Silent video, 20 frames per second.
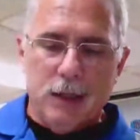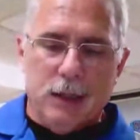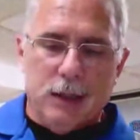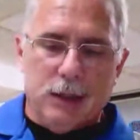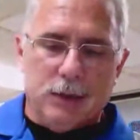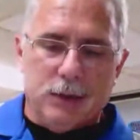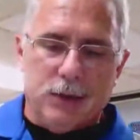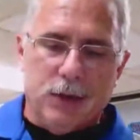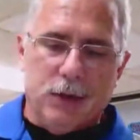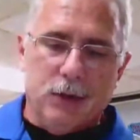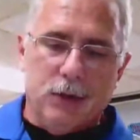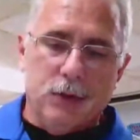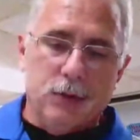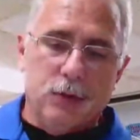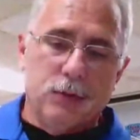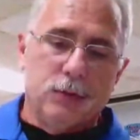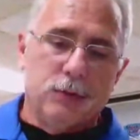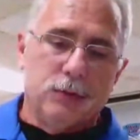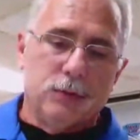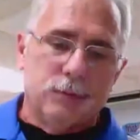
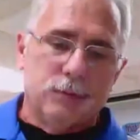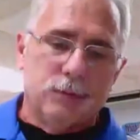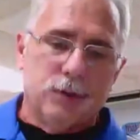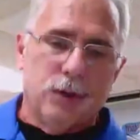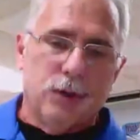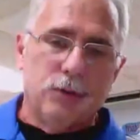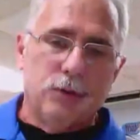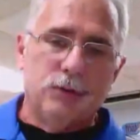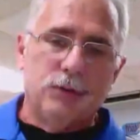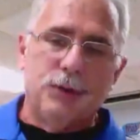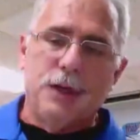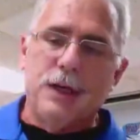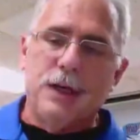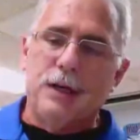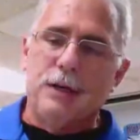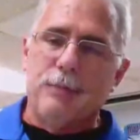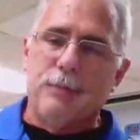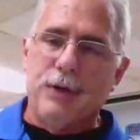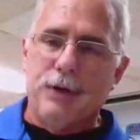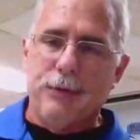So those
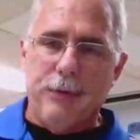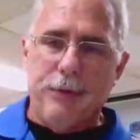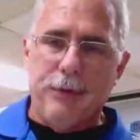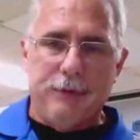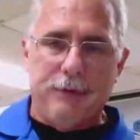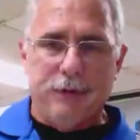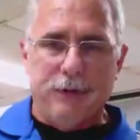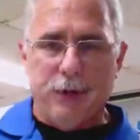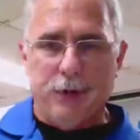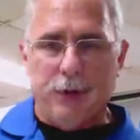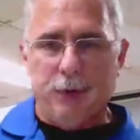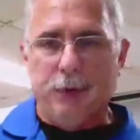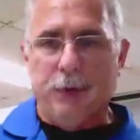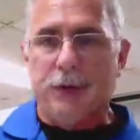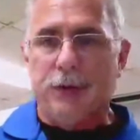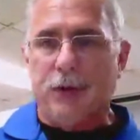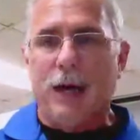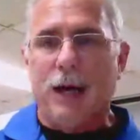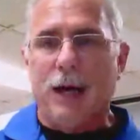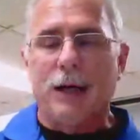need to be reviewed. We
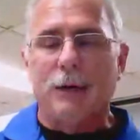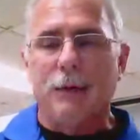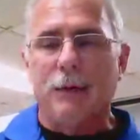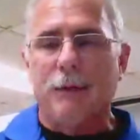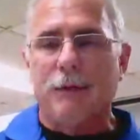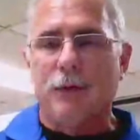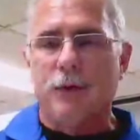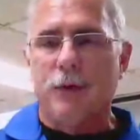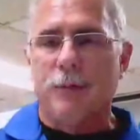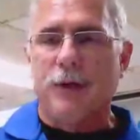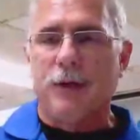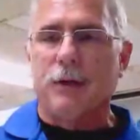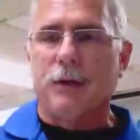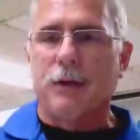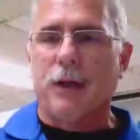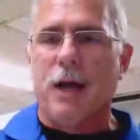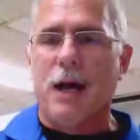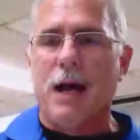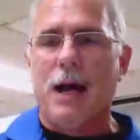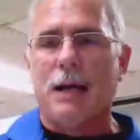try to review them in
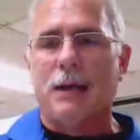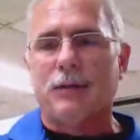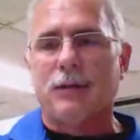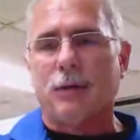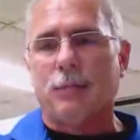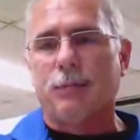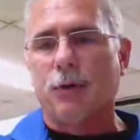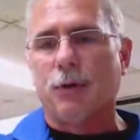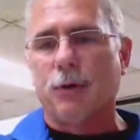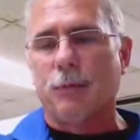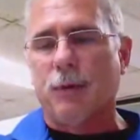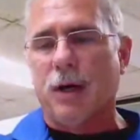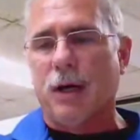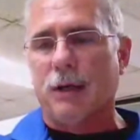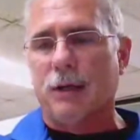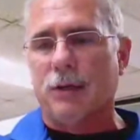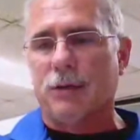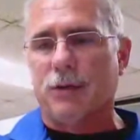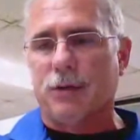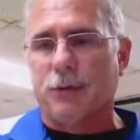class. I'll put them
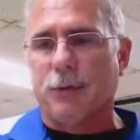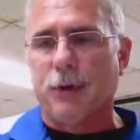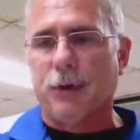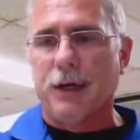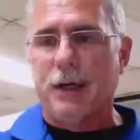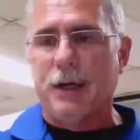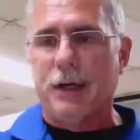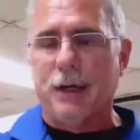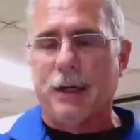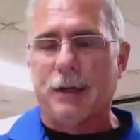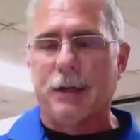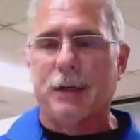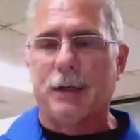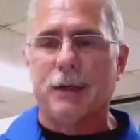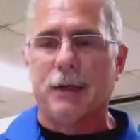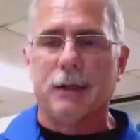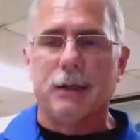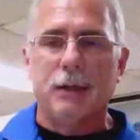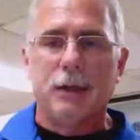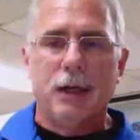on the screen in the